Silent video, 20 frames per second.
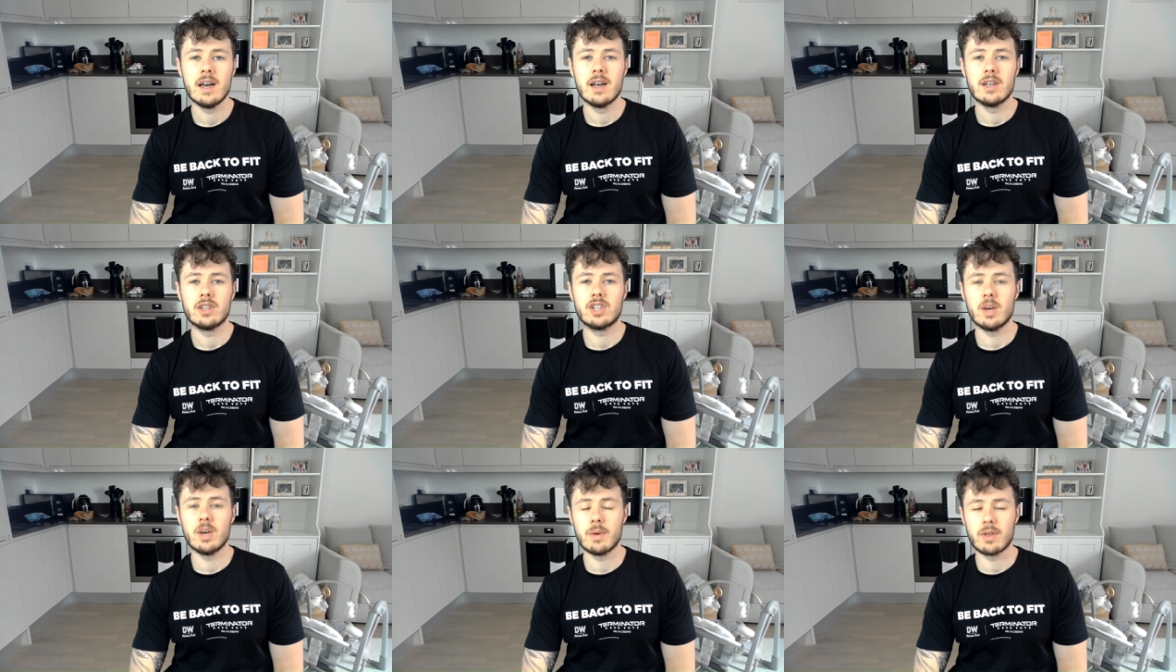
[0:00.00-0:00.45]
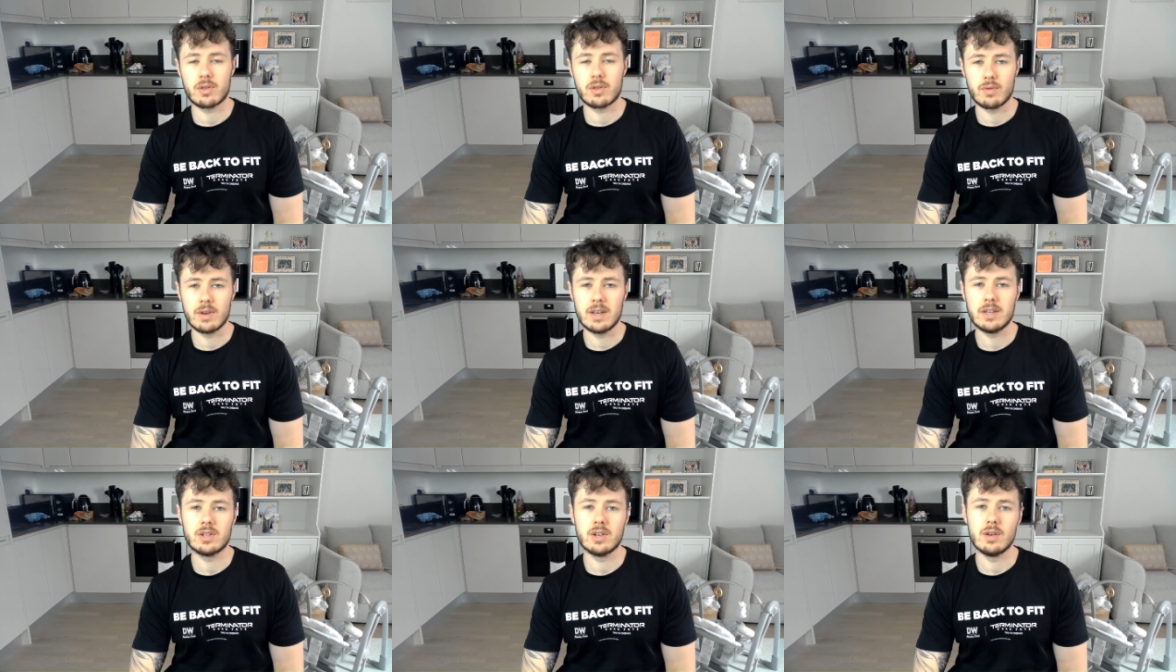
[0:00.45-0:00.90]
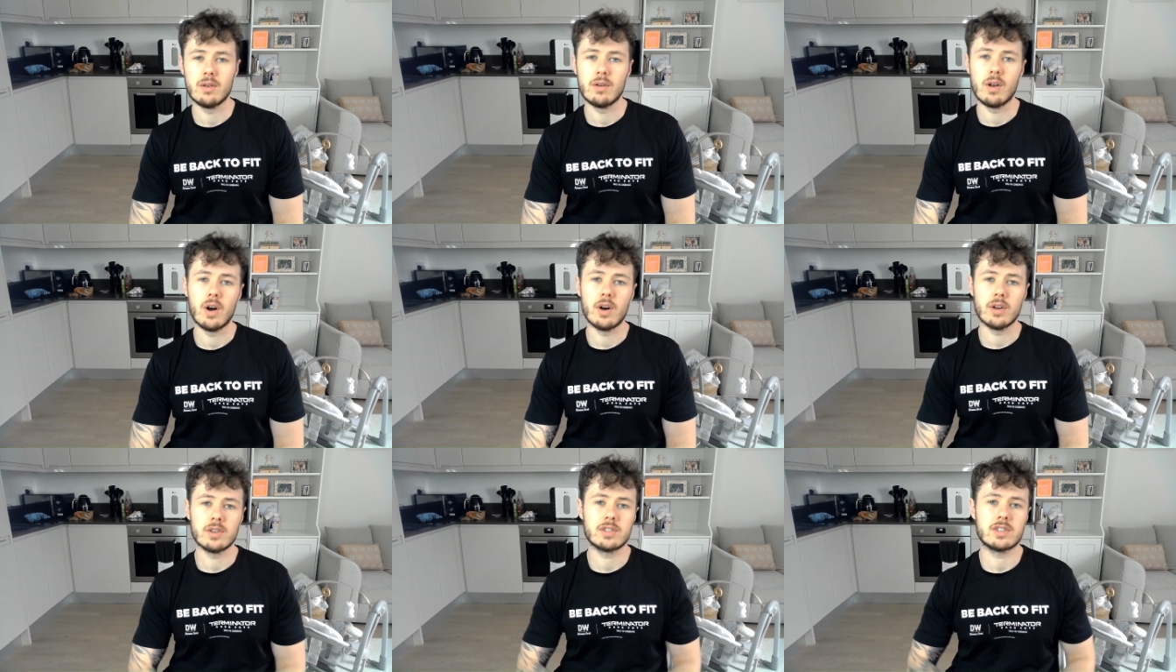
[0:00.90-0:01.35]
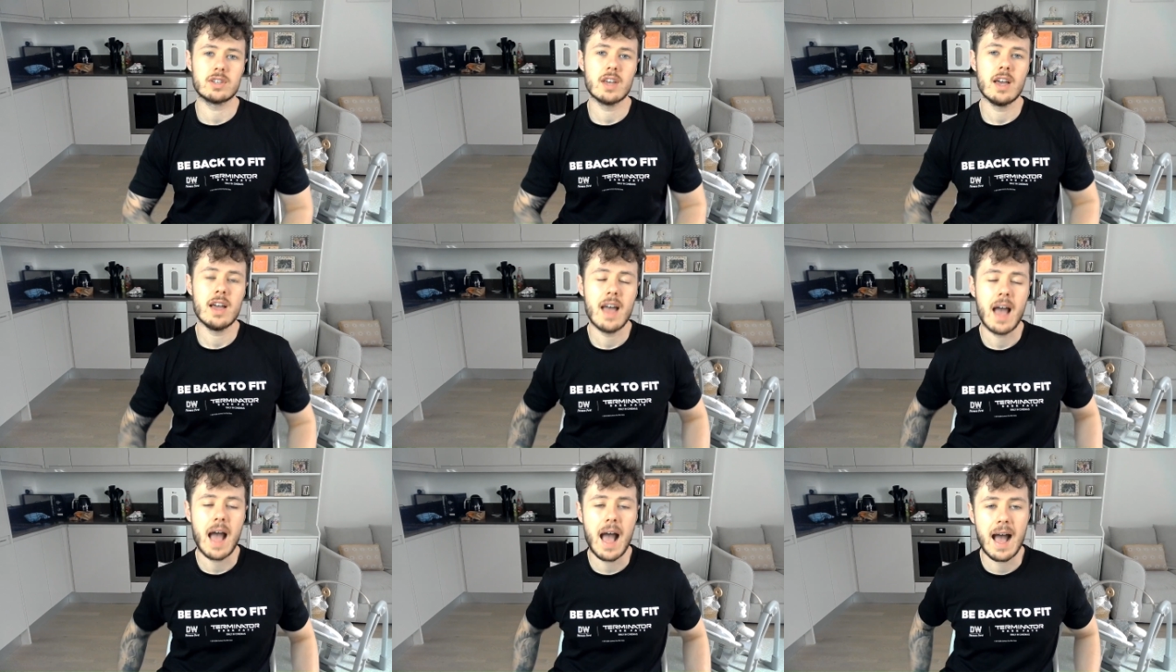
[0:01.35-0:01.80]
to a 3-2 loss,
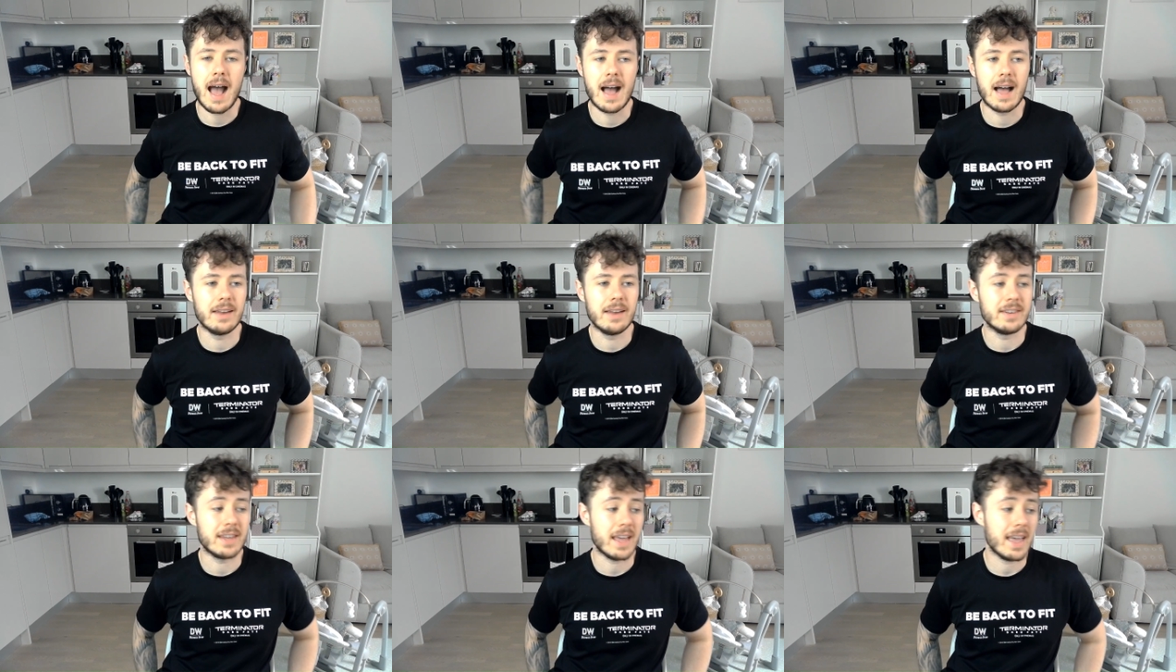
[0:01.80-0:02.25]
and